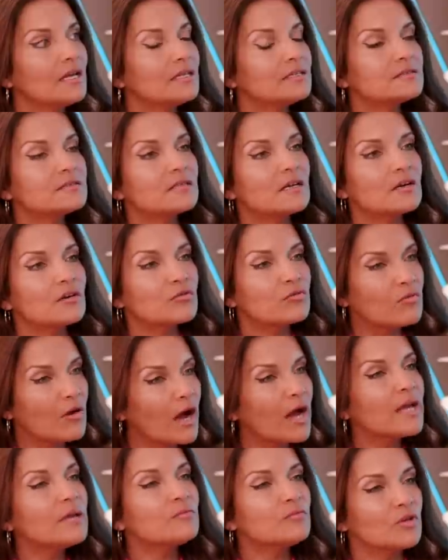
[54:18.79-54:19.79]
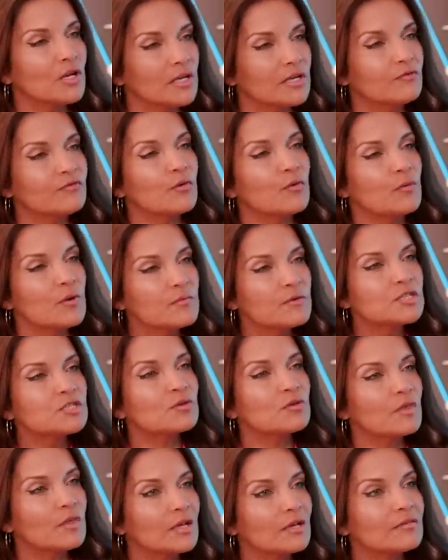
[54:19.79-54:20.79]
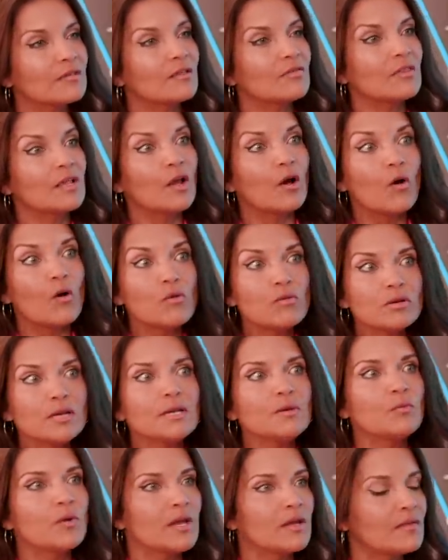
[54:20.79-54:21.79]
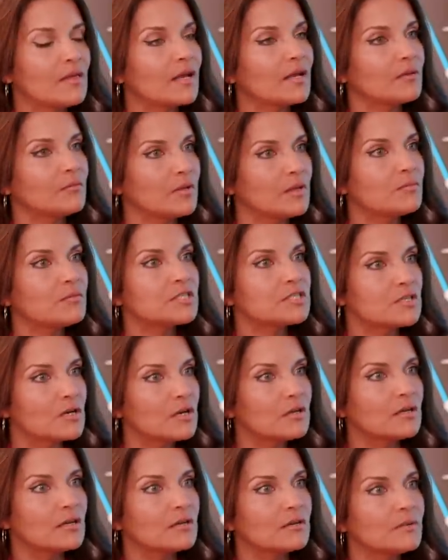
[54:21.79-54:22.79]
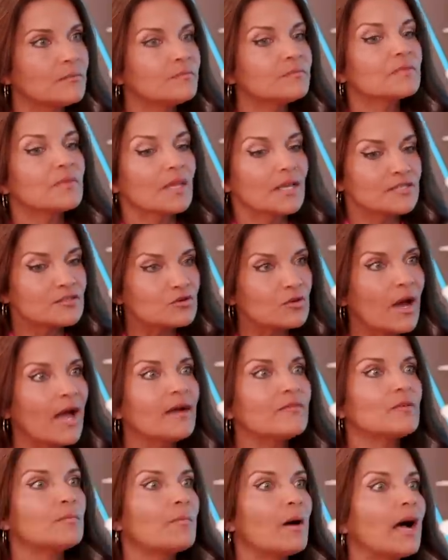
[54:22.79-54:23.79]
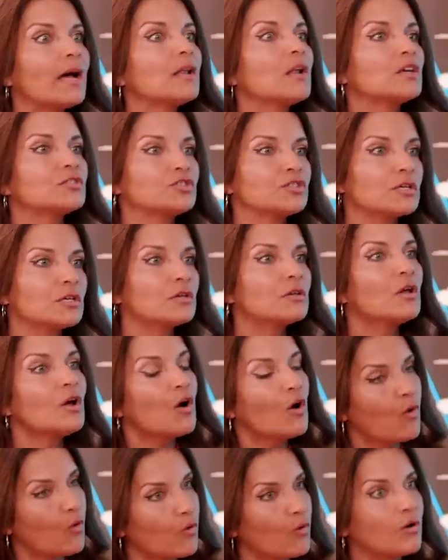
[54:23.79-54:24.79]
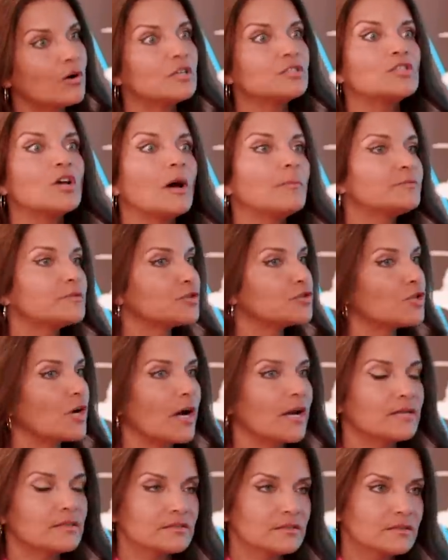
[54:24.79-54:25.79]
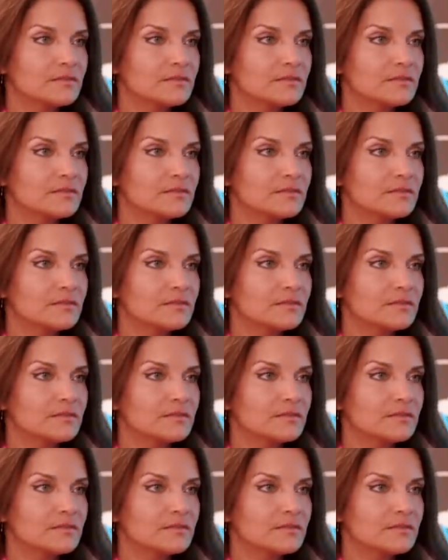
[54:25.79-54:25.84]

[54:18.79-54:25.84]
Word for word: it's a crime, really, for women to think that the only way they can be maternal is to have a biological or adopt a child.